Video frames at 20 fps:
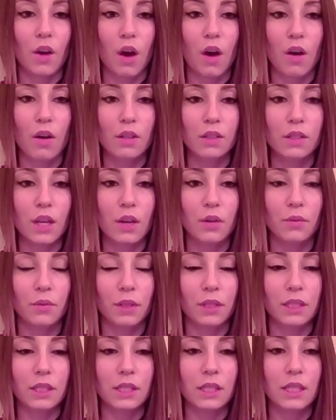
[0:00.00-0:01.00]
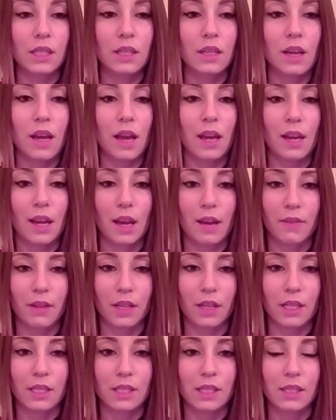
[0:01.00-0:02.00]
Calls on reasoning and
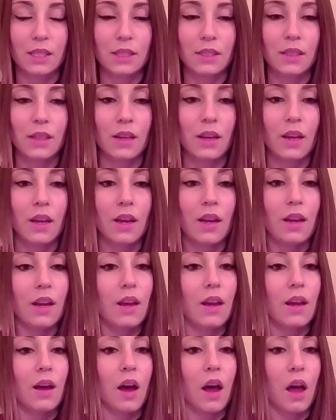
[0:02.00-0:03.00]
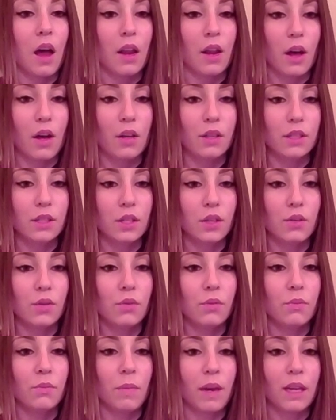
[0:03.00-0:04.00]
evidence, and
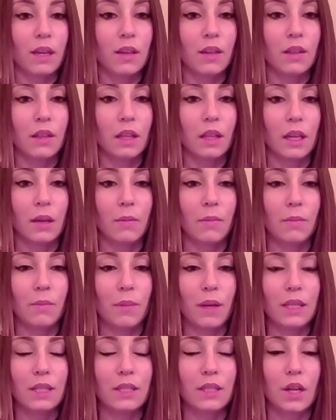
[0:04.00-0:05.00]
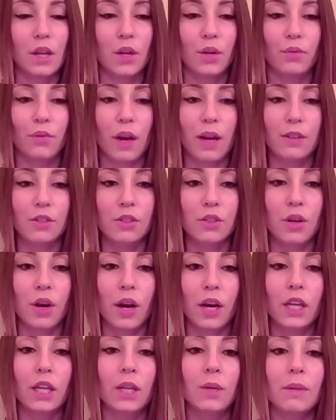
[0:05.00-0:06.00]
also make a claim based on a rational
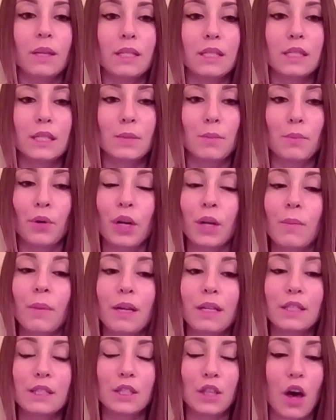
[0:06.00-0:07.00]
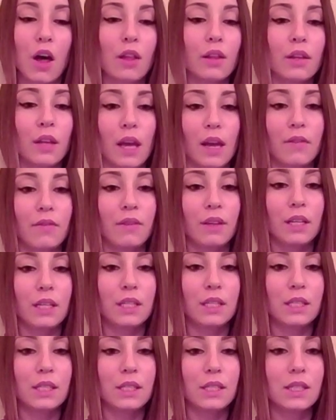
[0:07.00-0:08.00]
argument supported by solid
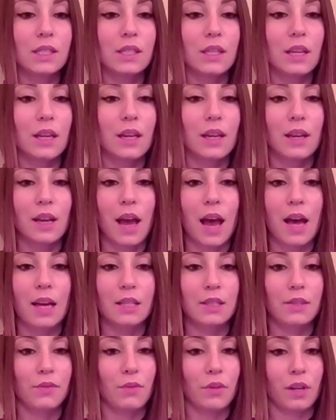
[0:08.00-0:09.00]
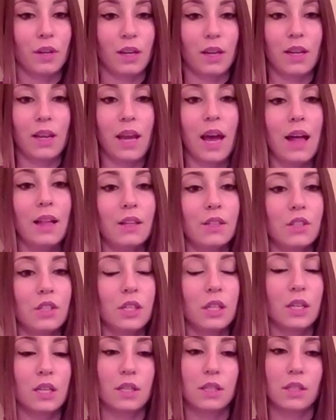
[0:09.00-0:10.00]
evidence, as for an
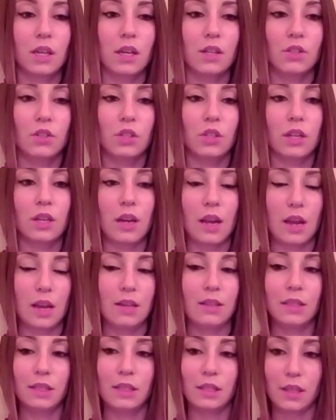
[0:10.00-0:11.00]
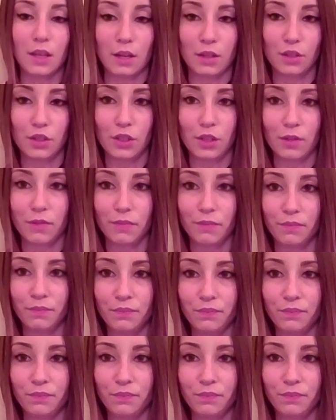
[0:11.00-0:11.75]
analogy, induction, and deduction.